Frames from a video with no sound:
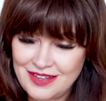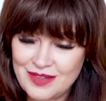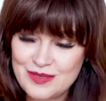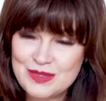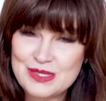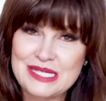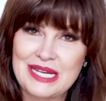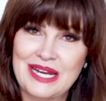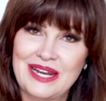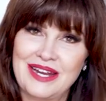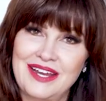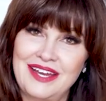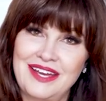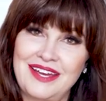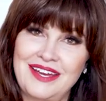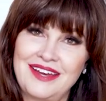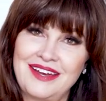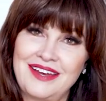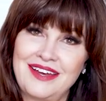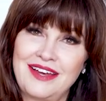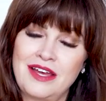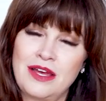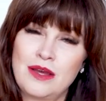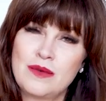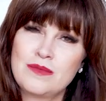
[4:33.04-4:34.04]

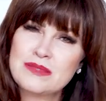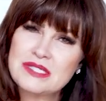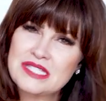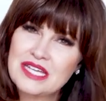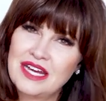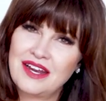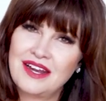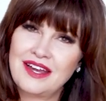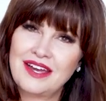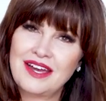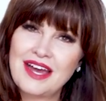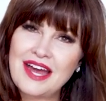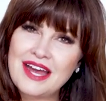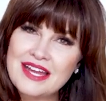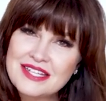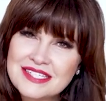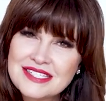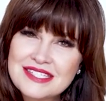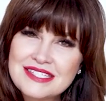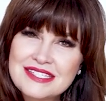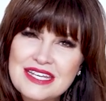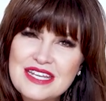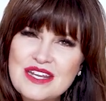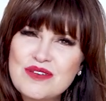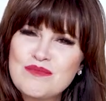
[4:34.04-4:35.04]
Sorry, I
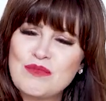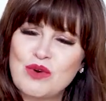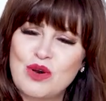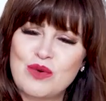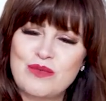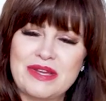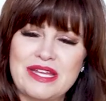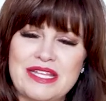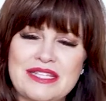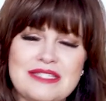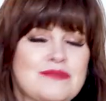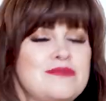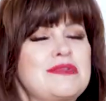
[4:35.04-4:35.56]
just need a moment.